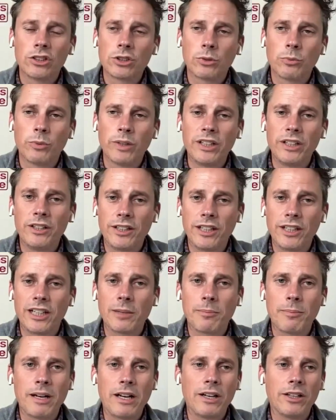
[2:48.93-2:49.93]
so so when you
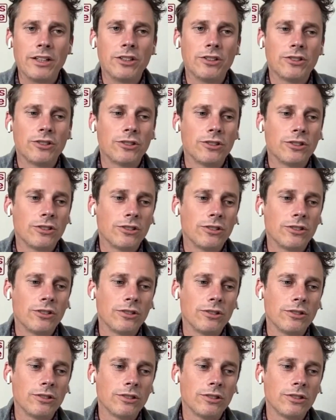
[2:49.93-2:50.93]
think about
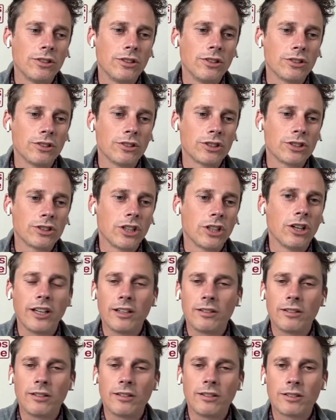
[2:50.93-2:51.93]
your your
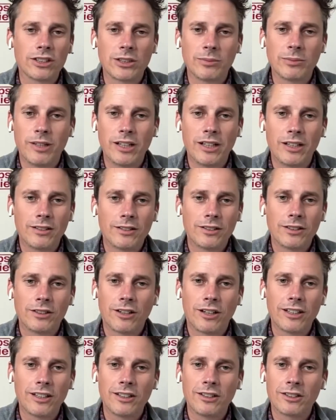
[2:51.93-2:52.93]
target
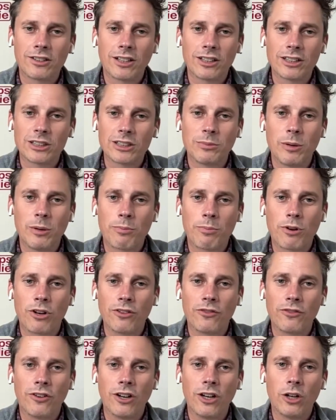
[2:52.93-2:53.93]
customer, your ideal customer
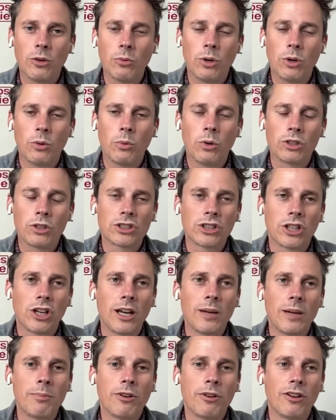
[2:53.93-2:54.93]
profile? What what
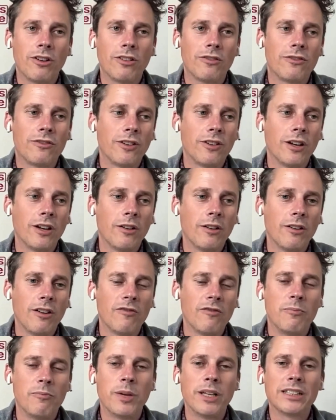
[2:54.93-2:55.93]
type of uh,
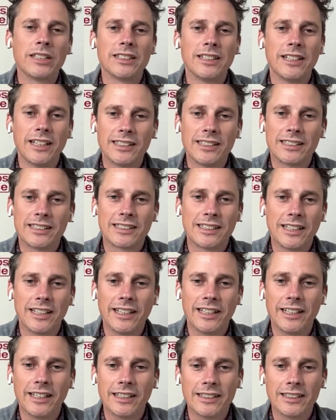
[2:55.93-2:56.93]
of business
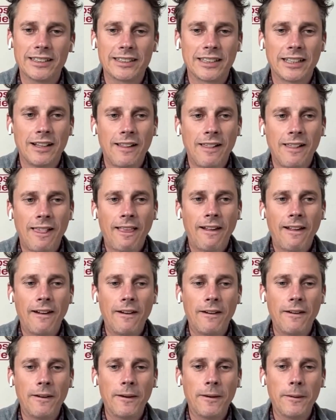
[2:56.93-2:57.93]
is
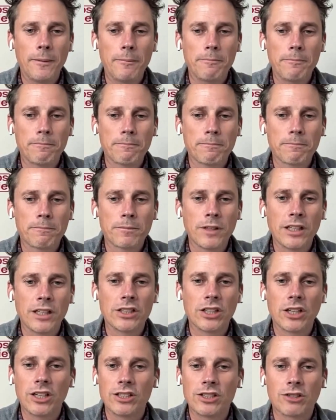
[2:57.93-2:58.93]
um,
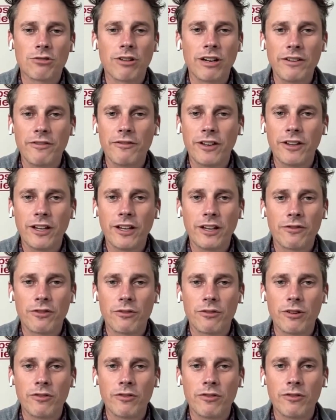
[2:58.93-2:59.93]
is is a great
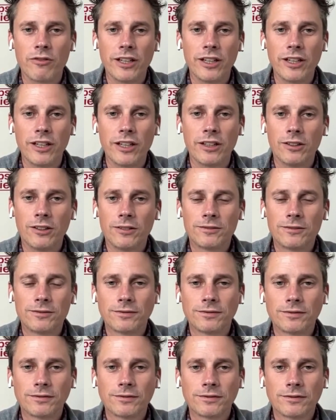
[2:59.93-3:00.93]
fit for Reveal?
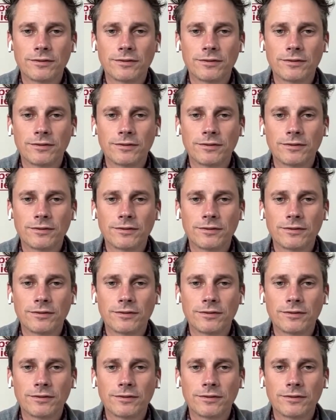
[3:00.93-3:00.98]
